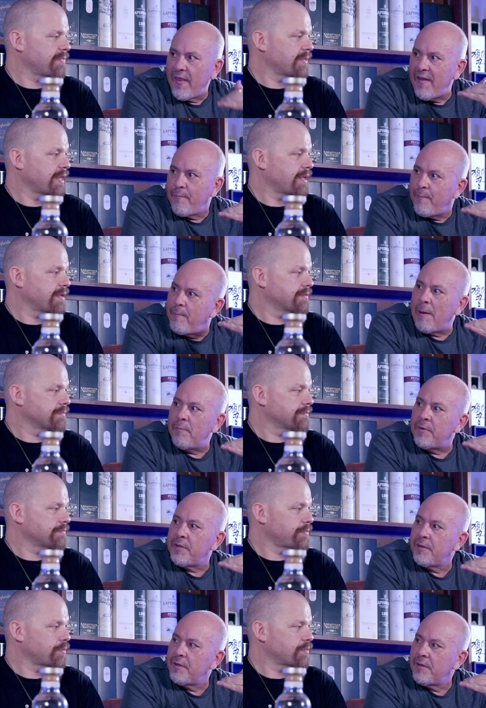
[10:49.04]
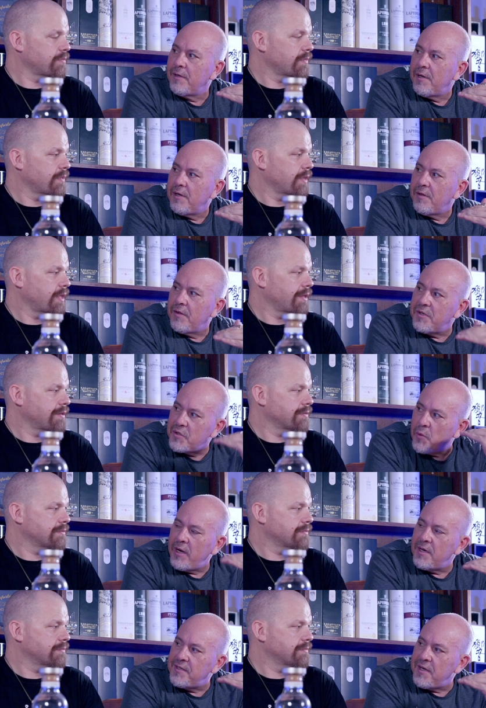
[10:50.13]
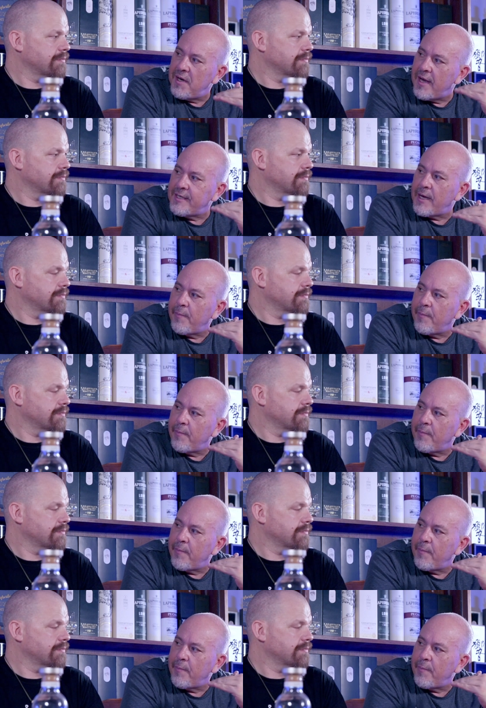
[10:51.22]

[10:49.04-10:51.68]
Speaker 1: they've bumped the sweetness index